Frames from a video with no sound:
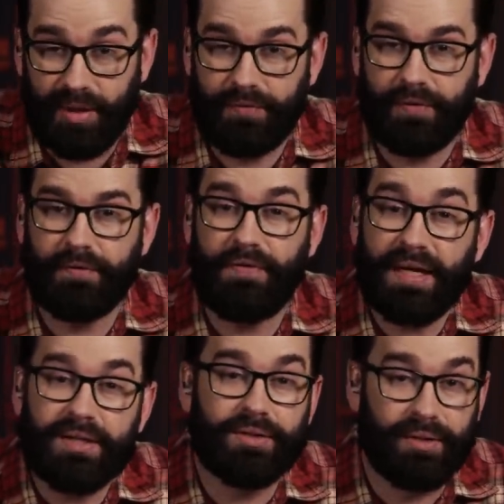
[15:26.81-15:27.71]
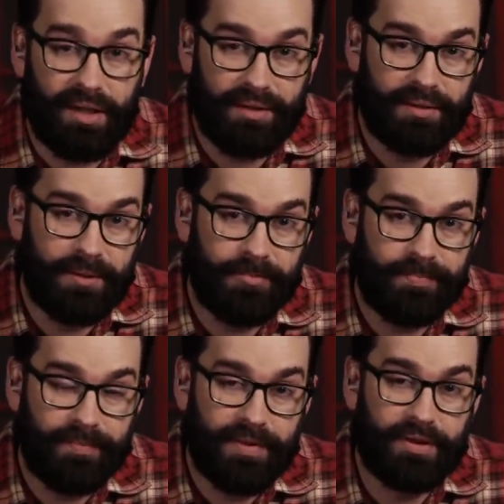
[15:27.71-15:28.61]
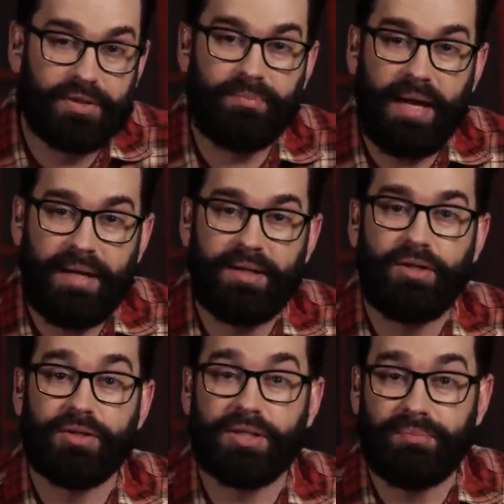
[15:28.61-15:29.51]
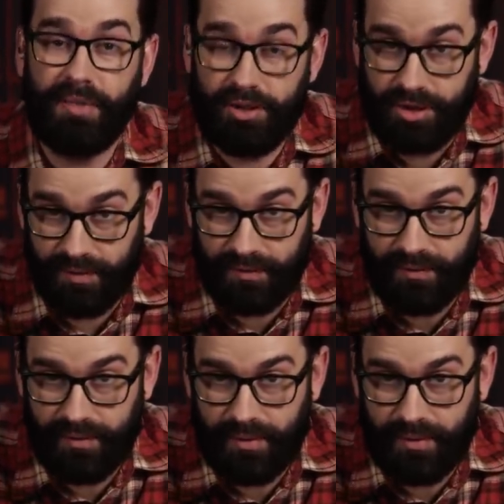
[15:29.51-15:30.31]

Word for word: but for victory. They're demanding your submission.